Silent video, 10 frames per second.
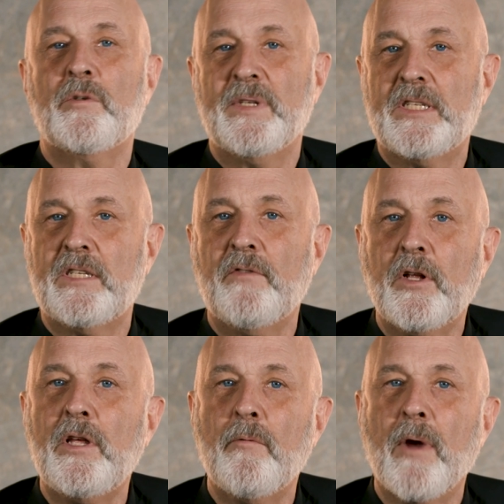
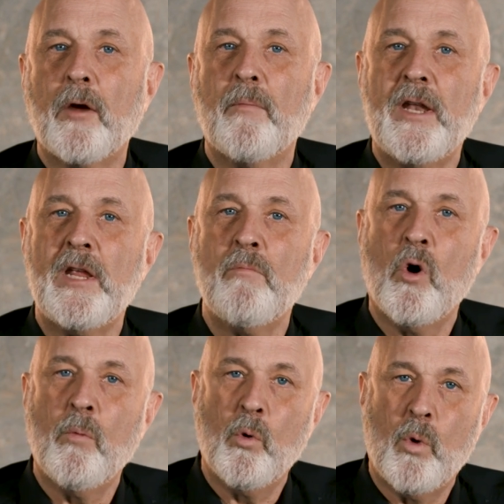specifically recommending
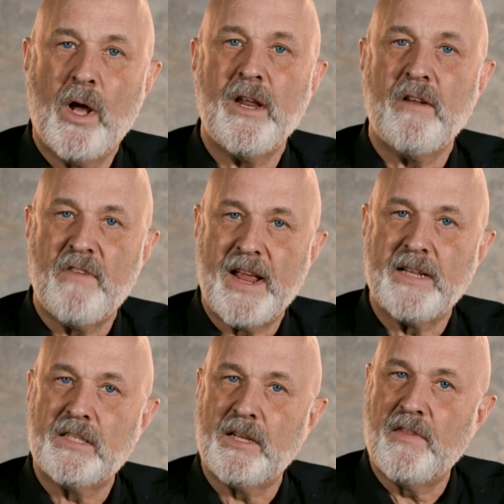Mobil 1
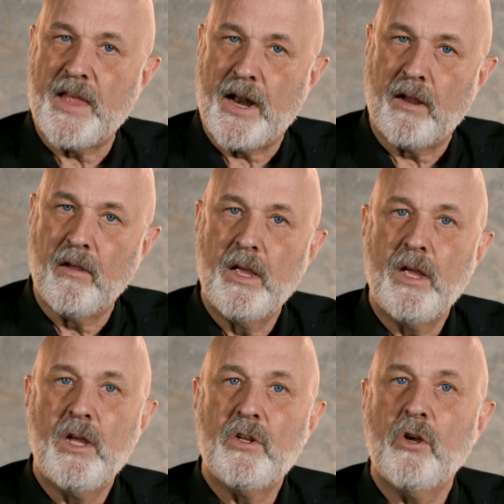Advanced Synthetic
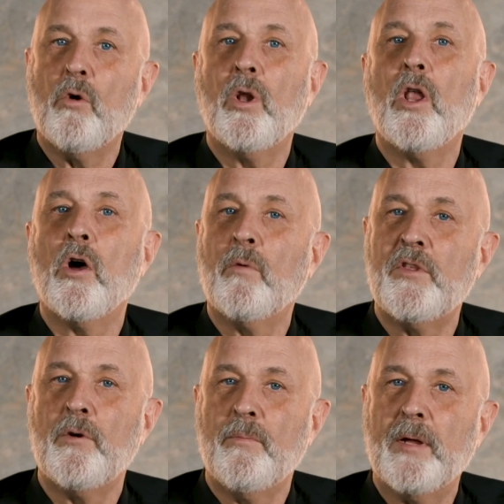to go along
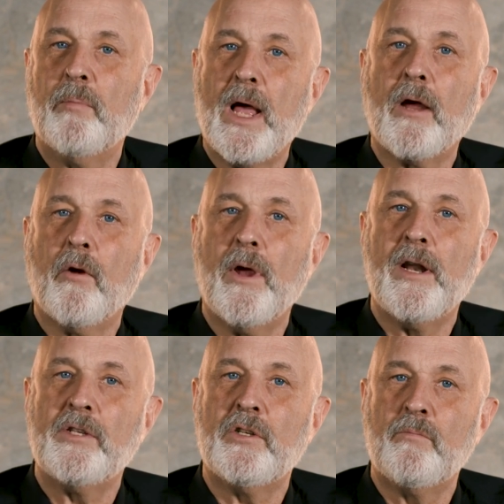with your big block
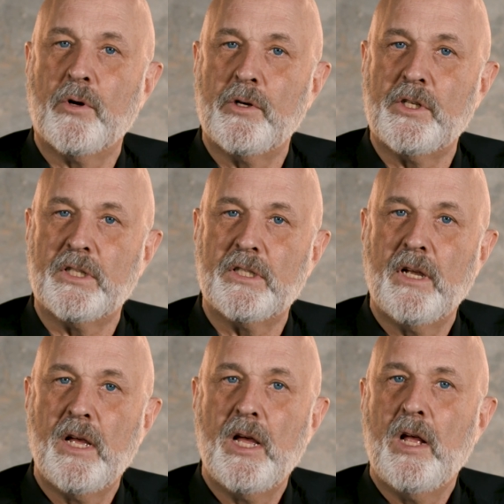crate engine purchase.
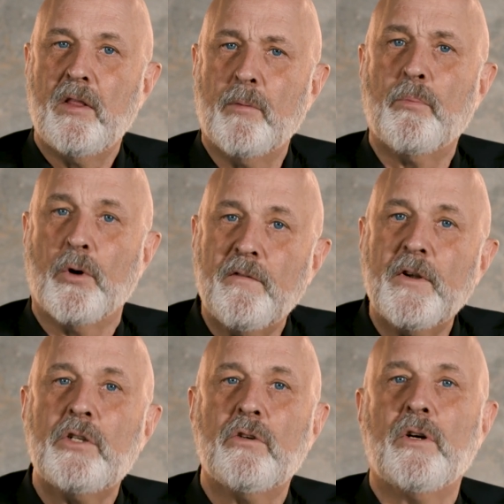The
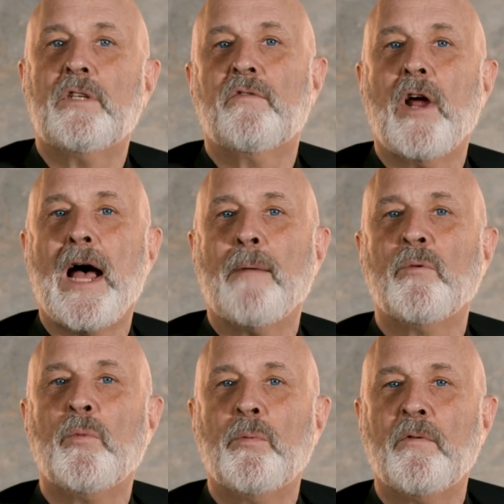perfect choice for
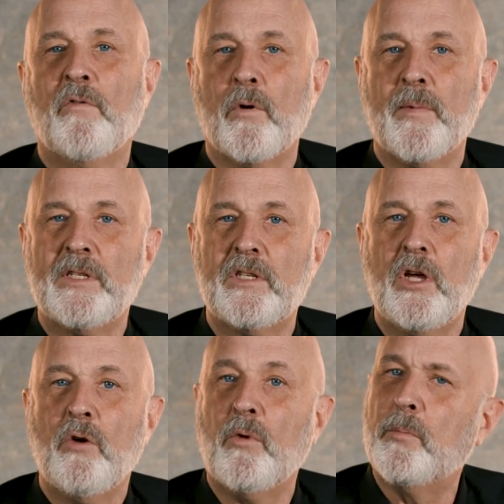optimal performance
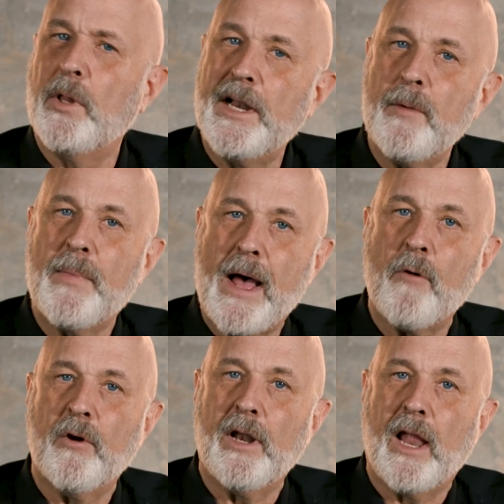with plenty of
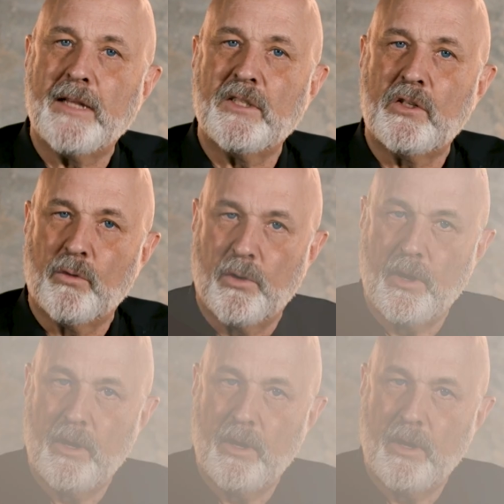power and lots of torque.